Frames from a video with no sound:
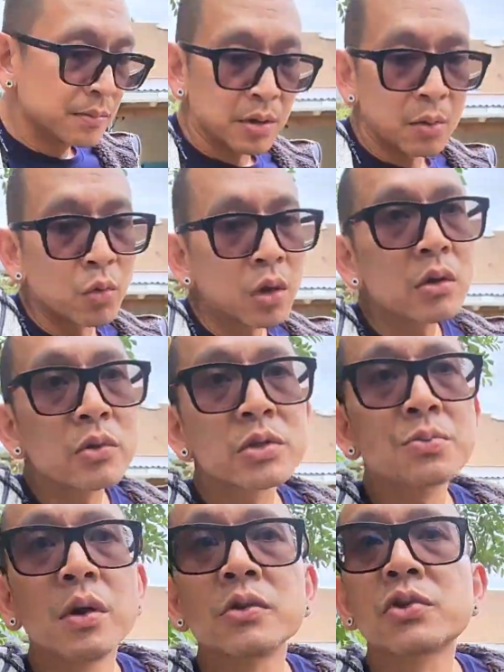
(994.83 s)
But I'm working with
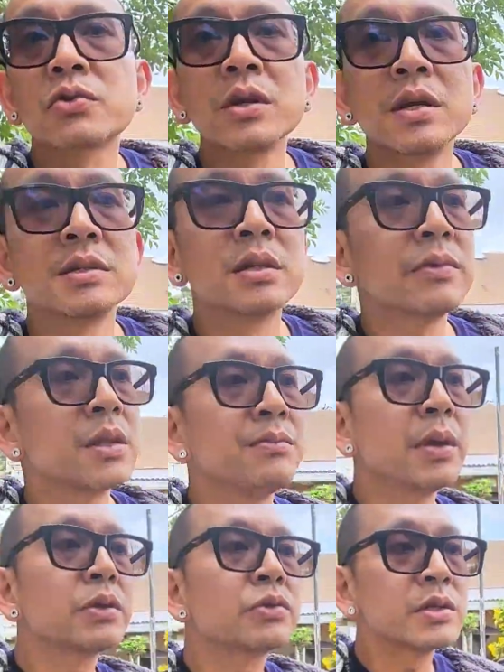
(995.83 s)
smaller trees. Even the
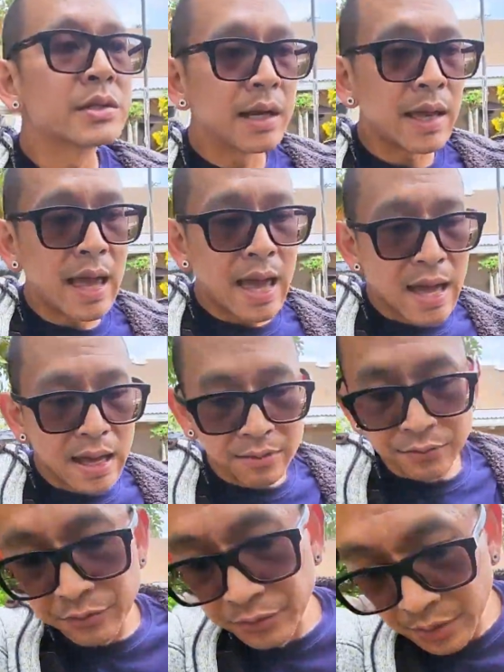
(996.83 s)
big trees that I
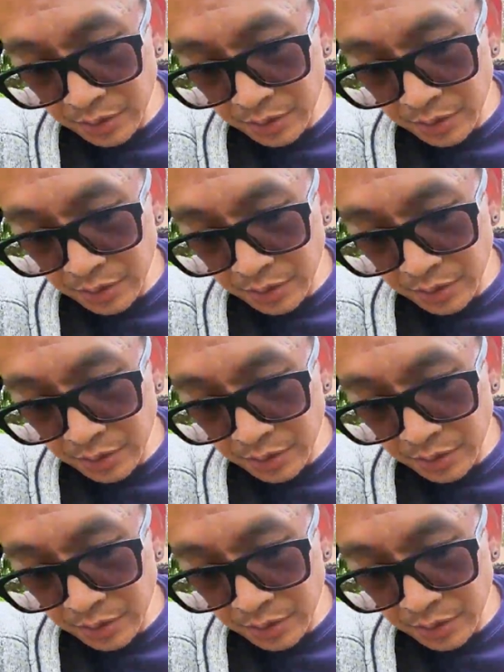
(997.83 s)
have,